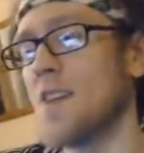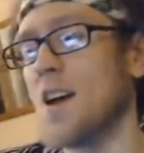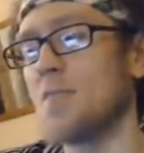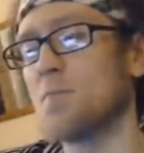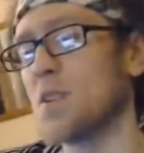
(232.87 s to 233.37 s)

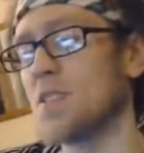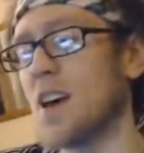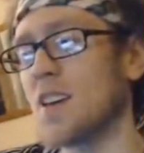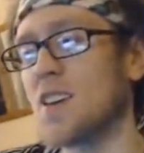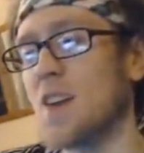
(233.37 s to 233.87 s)
but that
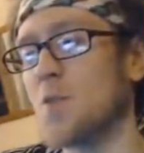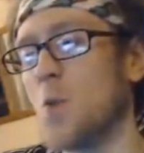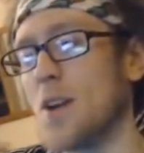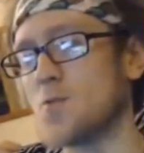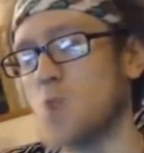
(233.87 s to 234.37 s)
gave away
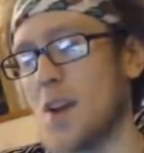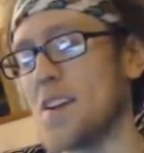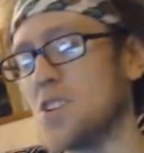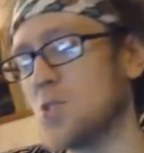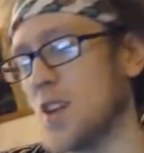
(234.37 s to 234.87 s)
rage and a